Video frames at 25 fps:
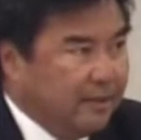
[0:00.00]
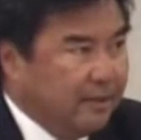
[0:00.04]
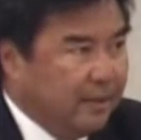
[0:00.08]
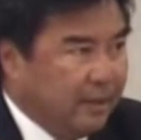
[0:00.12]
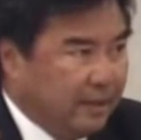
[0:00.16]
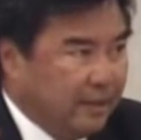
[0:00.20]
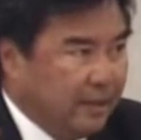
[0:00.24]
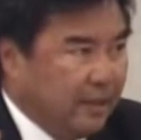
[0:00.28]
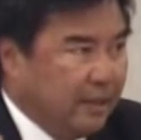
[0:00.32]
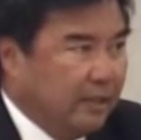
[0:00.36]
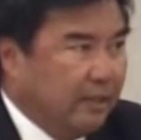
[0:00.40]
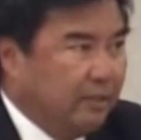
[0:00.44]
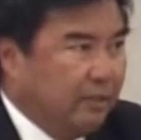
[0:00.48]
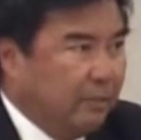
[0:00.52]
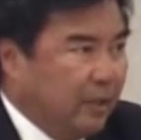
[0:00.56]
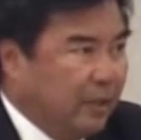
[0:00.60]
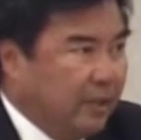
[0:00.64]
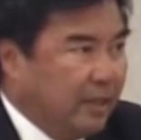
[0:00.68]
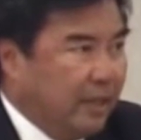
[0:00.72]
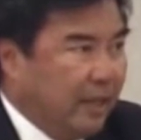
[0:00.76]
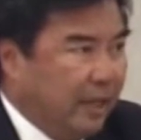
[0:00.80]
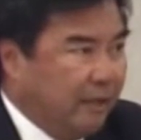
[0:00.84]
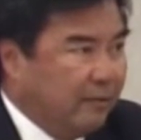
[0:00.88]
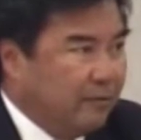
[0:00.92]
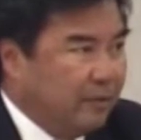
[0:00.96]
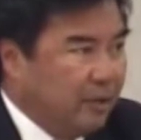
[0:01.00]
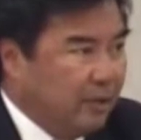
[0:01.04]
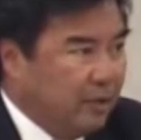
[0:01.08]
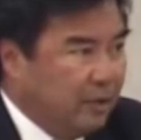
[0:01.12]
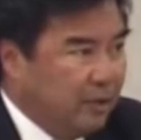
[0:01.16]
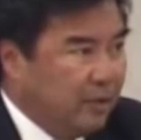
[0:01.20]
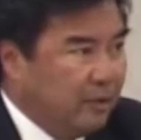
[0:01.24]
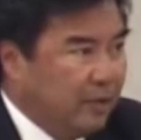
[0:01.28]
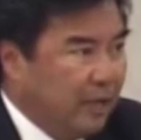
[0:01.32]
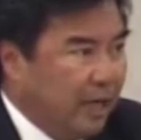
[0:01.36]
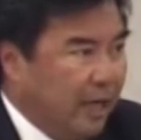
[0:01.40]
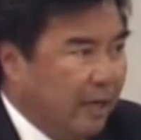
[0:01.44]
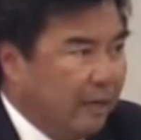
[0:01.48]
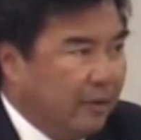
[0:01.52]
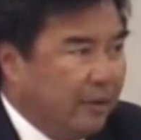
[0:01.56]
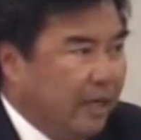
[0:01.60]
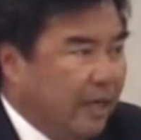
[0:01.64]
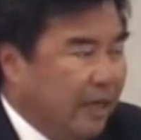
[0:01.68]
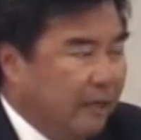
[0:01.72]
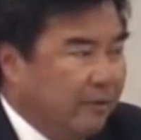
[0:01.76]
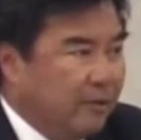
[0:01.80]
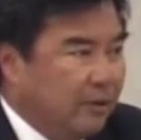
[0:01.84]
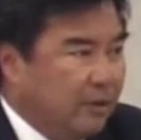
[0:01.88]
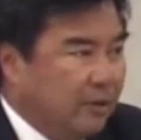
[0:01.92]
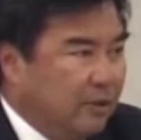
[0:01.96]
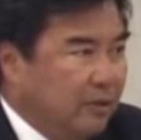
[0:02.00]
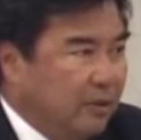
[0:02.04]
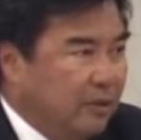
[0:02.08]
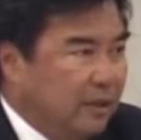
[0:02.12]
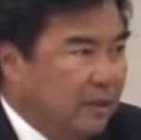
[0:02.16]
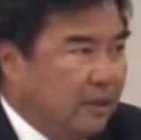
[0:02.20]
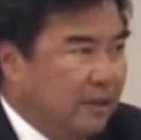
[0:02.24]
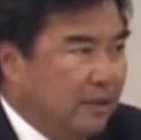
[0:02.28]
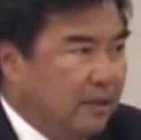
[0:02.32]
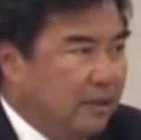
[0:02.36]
They tell you what you have to do and how you have to do it